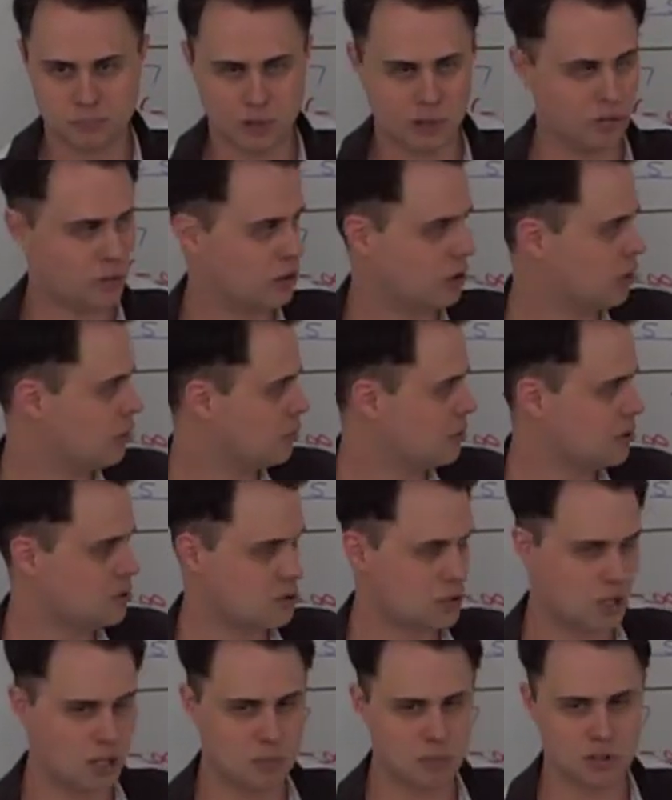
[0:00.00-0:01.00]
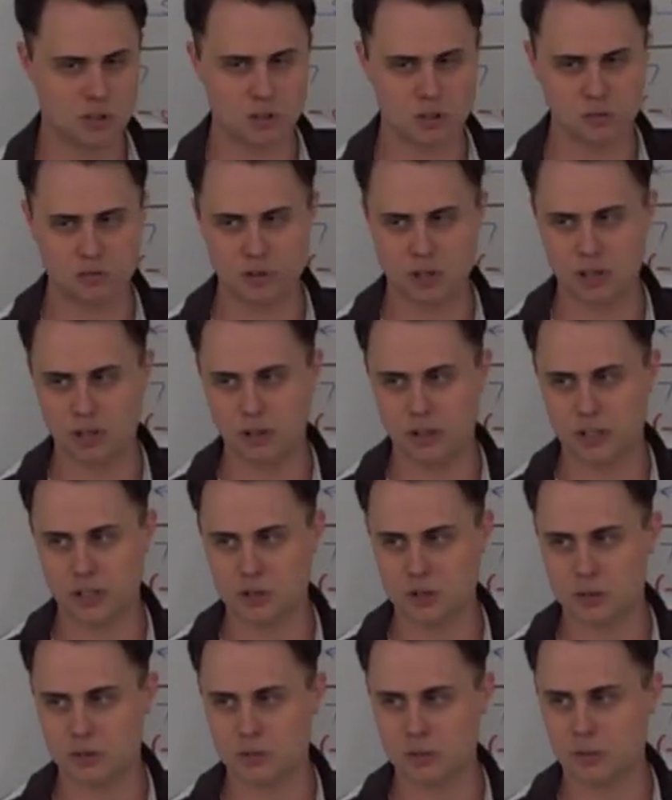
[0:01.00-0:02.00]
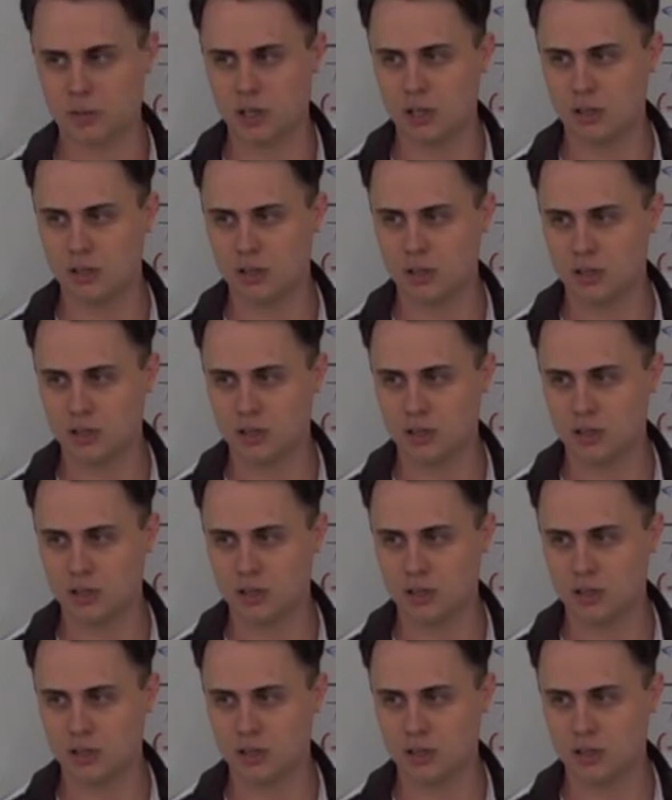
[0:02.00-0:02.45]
Everything would be the same until the final answer. Kaylee?